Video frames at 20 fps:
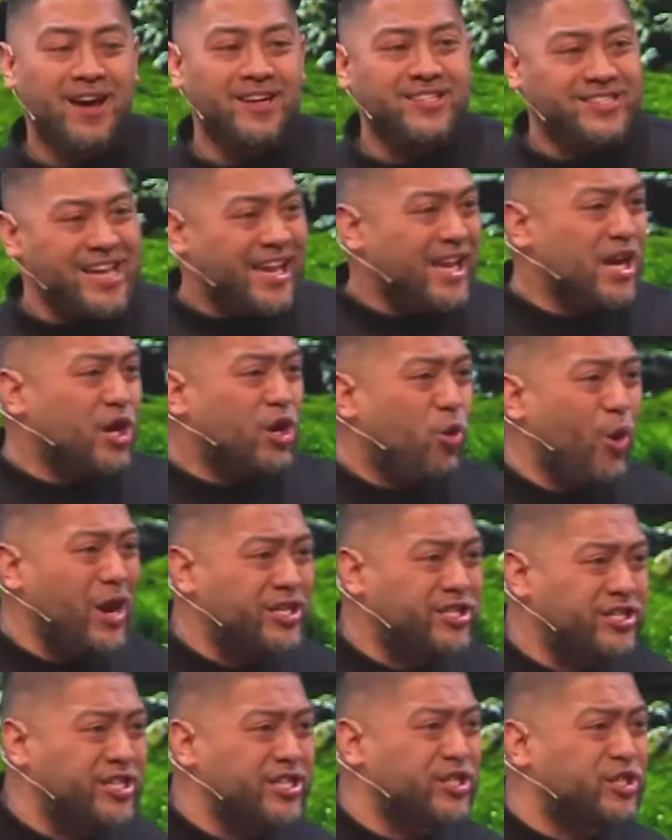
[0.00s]
A second
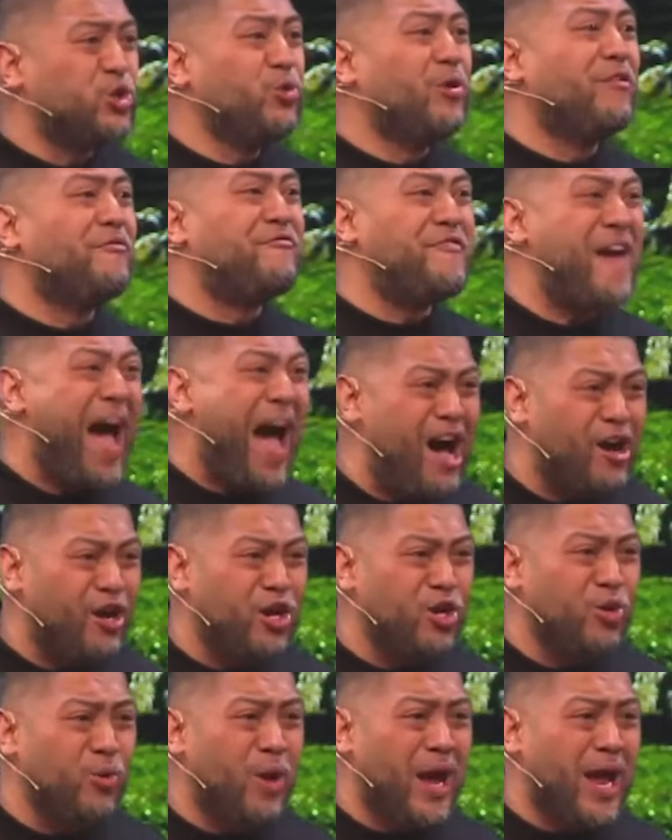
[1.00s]
question to
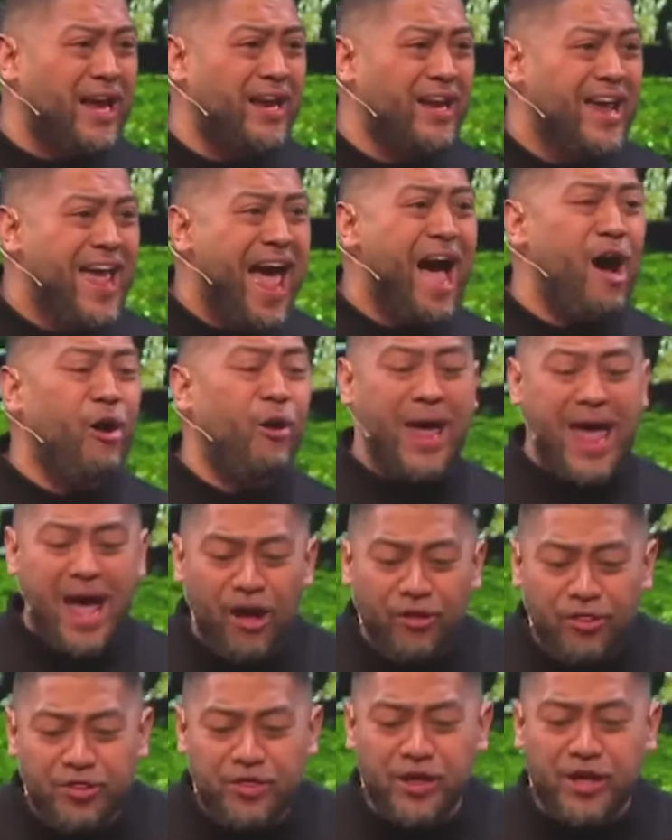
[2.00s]
evaluate how
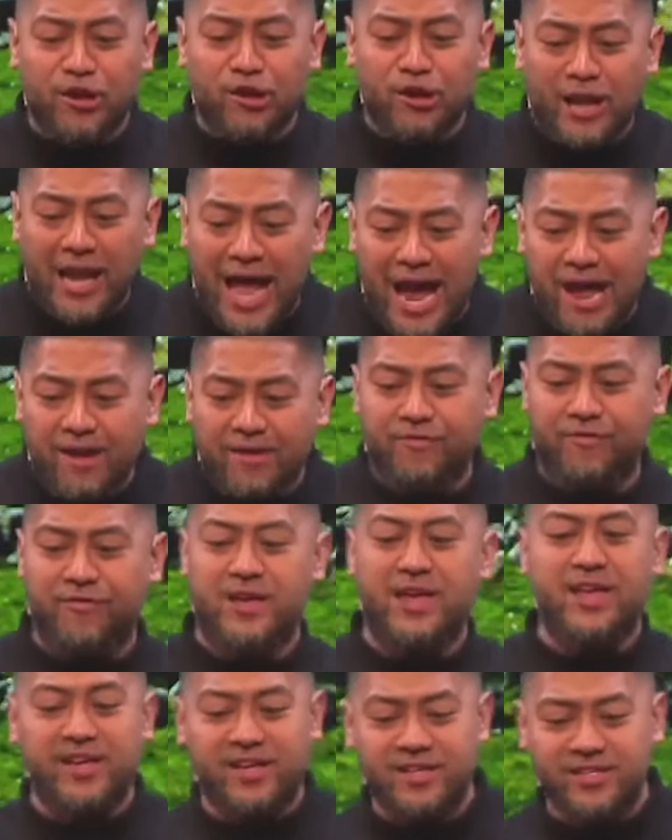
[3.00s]
healthy your life
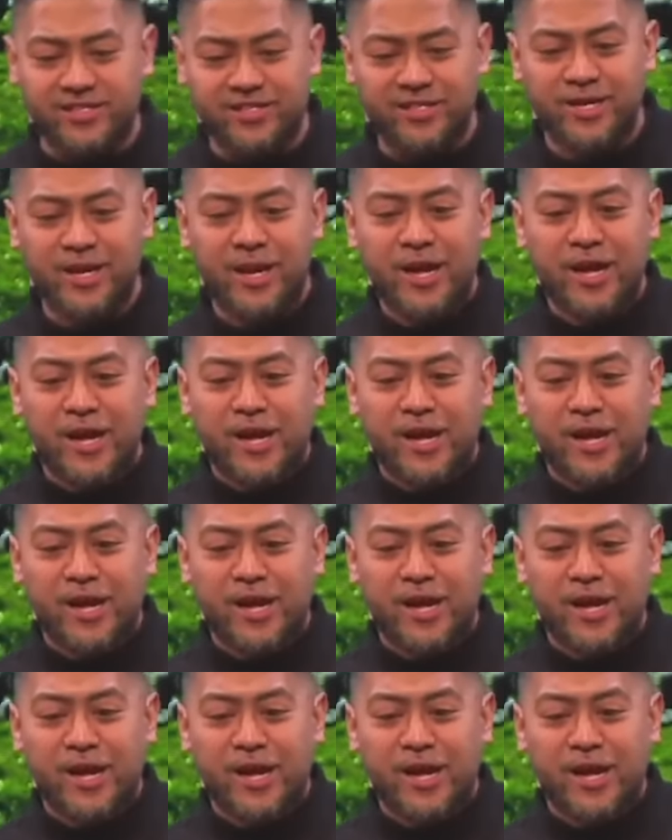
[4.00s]
is.